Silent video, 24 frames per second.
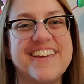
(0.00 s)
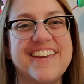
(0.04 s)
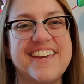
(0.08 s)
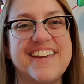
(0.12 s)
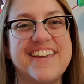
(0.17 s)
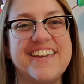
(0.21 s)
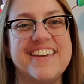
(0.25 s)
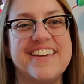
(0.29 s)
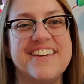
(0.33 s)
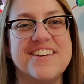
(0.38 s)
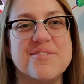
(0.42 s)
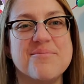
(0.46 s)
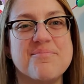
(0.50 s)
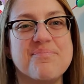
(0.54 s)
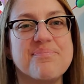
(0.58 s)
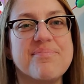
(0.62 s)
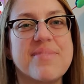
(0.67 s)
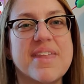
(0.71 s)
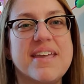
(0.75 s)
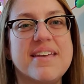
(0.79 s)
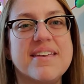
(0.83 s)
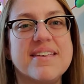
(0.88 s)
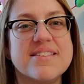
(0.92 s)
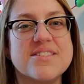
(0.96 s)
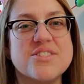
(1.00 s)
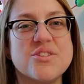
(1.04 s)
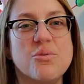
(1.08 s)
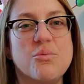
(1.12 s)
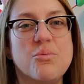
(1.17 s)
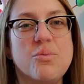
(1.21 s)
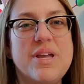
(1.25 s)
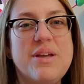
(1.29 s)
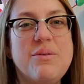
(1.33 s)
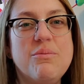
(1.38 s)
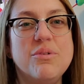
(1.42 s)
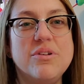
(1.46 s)
And so
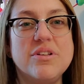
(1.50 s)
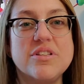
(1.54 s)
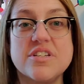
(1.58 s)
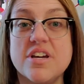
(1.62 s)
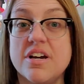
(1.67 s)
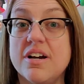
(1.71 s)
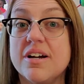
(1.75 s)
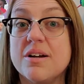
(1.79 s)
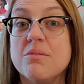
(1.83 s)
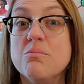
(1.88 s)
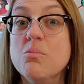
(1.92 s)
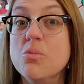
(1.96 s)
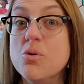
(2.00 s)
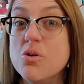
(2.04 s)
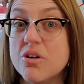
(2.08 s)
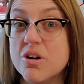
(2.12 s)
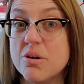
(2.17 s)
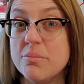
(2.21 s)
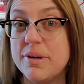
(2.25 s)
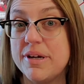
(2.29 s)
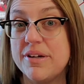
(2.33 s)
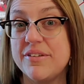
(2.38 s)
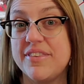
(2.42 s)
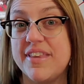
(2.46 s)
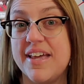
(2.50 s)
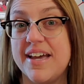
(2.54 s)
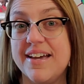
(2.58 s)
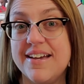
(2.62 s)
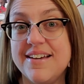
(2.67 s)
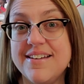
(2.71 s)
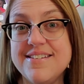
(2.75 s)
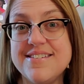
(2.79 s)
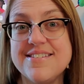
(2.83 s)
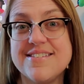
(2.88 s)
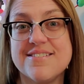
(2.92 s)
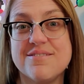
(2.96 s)
we will talk more about
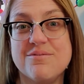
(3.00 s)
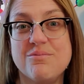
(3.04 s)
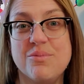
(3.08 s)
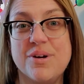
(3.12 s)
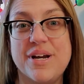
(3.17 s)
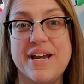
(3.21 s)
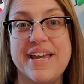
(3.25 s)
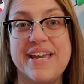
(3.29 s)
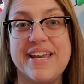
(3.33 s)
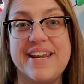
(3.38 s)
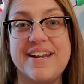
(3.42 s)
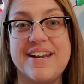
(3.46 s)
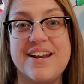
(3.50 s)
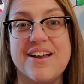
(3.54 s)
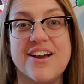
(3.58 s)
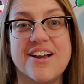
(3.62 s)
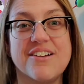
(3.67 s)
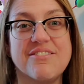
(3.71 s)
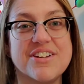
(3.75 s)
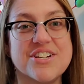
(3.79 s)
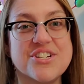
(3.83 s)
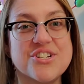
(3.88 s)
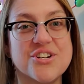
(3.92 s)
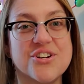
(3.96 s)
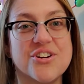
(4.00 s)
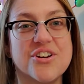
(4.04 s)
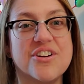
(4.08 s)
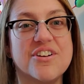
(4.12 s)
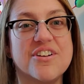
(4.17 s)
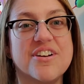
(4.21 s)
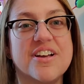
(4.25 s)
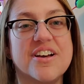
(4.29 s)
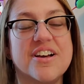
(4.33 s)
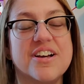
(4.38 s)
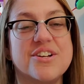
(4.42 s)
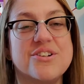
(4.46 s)
that when I
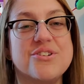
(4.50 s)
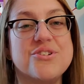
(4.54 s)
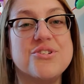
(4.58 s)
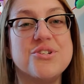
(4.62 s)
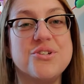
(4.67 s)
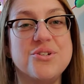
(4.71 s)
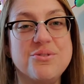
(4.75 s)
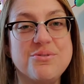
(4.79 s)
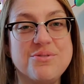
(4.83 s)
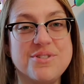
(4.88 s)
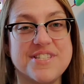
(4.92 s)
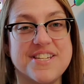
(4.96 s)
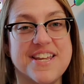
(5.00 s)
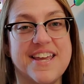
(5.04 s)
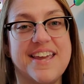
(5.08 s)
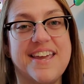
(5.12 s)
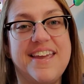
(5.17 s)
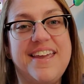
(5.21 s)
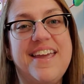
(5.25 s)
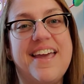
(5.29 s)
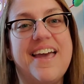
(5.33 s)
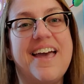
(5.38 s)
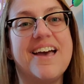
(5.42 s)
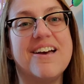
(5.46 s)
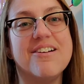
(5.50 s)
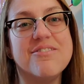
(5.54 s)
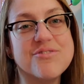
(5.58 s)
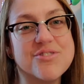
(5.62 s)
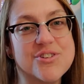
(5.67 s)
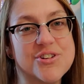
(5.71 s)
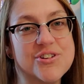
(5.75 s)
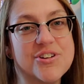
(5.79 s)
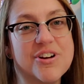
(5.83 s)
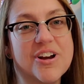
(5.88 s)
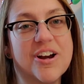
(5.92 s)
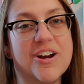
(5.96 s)
return on Tuesday
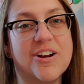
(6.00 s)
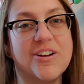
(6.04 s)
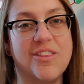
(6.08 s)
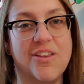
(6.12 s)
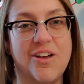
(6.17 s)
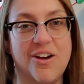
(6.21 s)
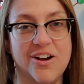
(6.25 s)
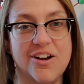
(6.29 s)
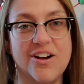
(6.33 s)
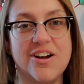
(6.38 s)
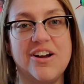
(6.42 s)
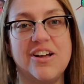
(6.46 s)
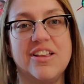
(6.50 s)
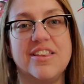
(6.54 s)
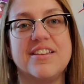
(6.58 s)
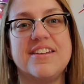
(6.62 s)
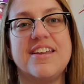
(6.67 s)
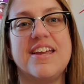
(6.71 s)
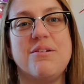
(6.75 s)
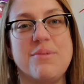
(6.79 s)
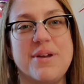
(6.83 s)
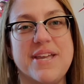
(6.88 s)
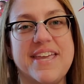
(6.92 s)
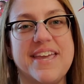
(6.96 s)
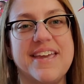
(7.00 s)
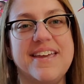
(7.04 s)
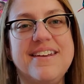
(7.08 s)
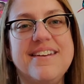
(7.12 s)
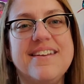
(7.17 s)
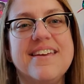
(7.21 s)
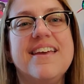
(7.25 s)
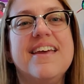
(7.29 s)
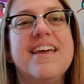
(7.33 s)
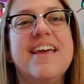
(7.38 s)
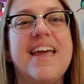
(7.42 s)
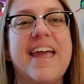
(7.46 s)
after our long holiday weekend.
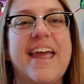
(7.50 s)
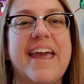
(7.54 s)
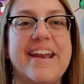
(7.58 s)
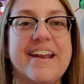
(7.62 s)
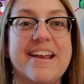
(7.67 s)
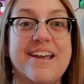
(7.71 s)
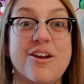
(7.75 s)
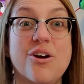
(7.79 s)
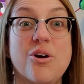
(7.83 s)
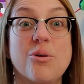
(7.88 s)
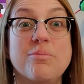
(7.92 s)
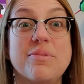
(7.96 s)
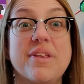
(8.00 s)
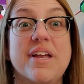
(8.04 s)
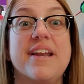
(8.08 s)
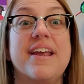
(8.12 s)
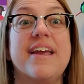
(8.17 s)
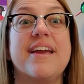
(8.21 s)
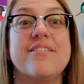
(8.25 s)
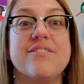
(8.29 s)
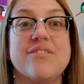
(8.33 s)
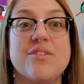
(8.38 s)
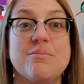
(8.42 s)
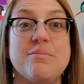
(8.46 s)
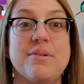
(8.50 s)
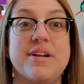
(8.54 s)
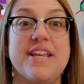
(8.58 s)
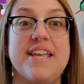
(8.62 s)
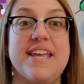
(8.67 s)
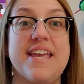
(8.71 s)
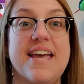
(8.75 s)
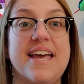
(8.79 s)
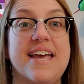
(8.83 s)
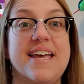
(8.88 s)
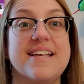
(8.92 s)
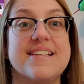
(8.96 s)
And I hope that everybody
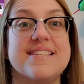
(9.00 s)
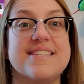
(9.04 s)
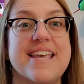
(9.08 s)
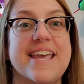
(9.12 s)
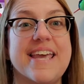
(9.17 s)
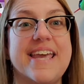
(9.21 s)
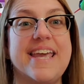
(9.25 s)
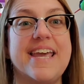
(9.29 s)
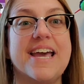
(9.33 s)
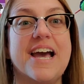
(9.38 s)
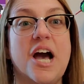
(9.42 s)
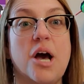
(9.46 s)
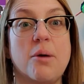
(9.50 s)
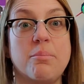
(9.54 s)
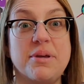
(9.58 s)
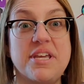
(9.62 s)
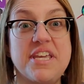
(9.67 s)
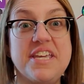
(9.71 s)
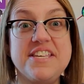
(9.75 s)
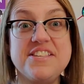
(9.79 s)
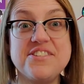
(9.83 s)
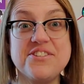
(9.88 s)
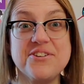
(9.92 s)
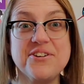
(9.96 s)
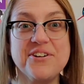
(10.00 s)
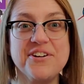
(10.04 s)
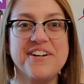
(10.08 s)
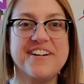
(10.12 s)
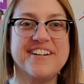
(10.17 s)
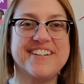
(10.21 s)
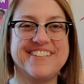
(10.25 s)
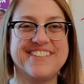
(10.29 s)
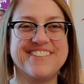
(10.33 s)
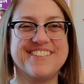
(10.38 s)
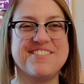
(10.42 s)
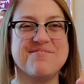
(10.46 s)
has a happy Easter.
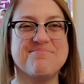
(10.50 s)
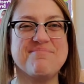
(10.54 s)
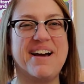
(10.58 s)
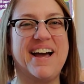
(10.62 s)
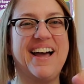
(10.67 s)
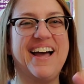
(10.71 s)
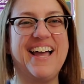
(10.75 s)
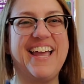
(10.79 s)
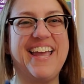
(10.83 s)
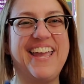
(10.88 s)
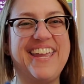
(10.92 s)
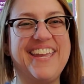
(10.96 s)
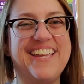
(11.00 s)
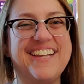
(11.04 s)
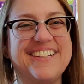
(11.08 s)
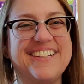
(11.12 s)
Bye.